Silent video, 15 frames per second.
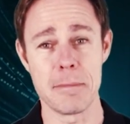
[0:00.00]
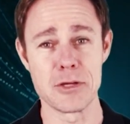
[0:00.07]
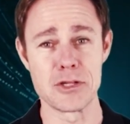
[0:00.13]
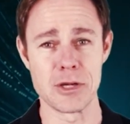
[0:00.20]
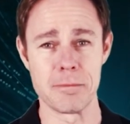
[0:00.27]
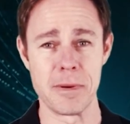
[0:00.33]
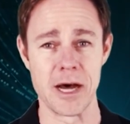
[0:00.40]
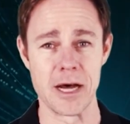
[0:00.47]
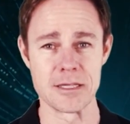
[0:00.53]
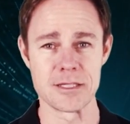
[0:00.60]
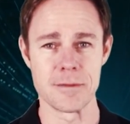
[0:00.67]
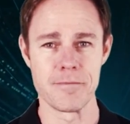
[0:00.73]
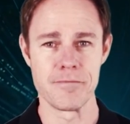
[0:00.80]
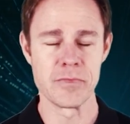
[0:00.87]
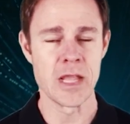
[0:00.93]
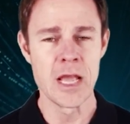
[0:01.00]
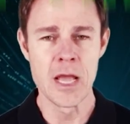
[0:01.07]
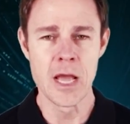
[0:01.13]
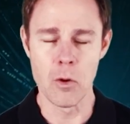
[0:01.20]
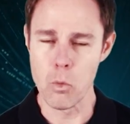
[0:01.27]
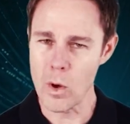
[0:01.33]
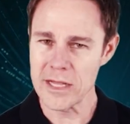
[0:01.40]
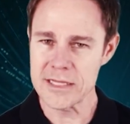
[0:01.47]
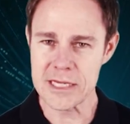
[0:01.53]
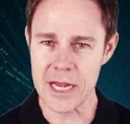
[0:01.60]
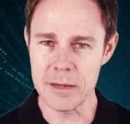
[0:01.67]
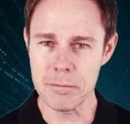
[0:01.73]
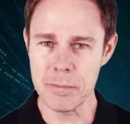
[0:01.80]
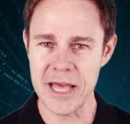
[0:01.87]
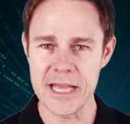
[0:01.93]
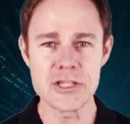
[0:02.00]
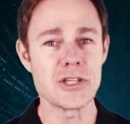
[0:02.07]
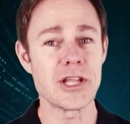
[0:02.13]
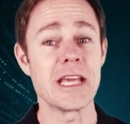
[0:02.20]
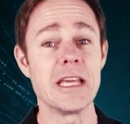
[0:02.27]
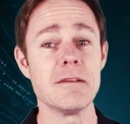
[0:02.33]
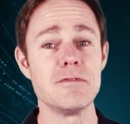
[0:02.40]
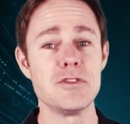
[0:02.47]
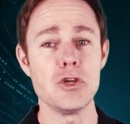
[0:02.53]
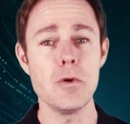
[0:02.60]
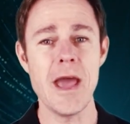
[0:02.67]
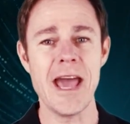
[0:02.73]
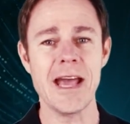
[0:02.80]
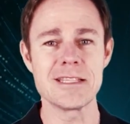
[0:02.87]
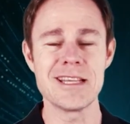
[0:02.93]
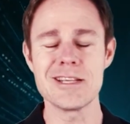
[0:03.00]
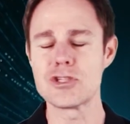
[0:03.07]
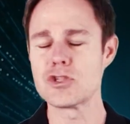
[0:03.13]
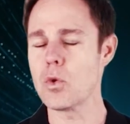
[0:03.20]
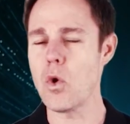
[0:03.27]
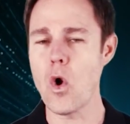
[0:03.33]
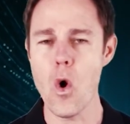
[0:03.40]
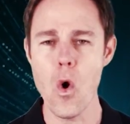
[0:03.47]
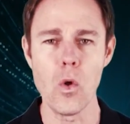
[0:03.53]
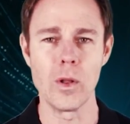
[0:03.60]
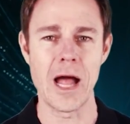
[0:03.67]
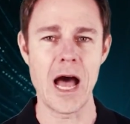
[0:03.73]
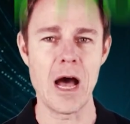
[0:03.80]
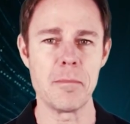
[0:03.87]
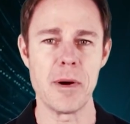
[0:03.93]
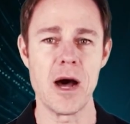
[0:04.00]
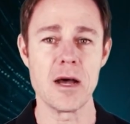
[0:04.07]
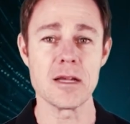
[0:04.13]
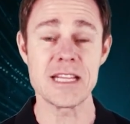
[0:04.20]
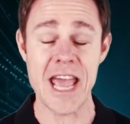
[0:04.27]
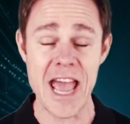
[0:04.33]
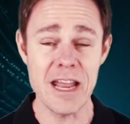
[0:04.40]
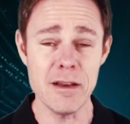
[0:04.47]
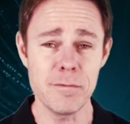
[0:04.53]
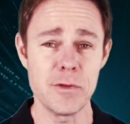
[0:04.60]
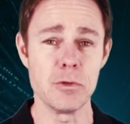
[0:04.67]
Membership Pass, a one-time pledge that gives you access to all our past and